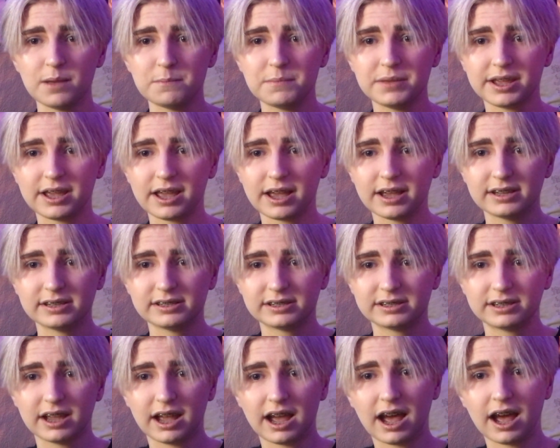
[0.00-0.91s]

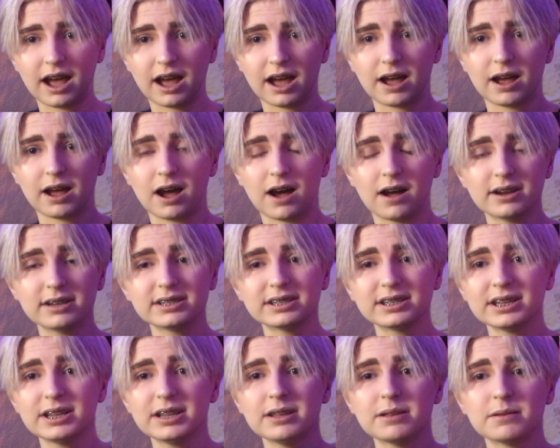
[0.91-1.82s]
because
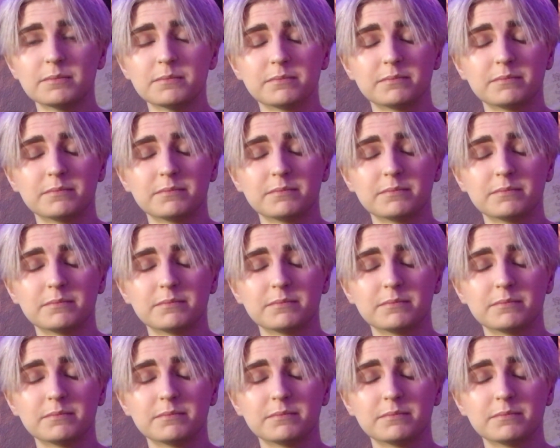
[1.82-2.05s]
honestly,